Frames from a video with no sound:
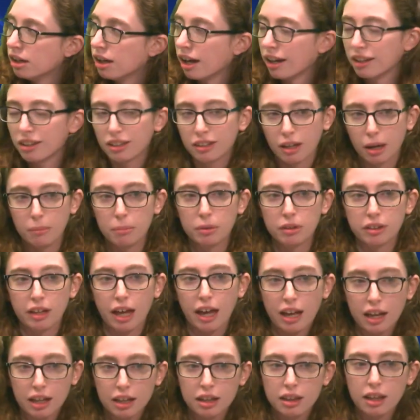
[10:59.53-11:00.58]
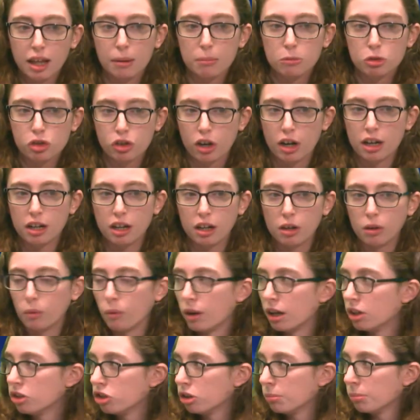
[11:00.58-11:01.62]
some say in them trading
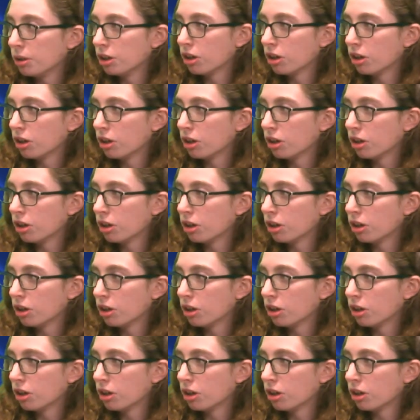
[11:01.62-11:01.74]
away Jimmy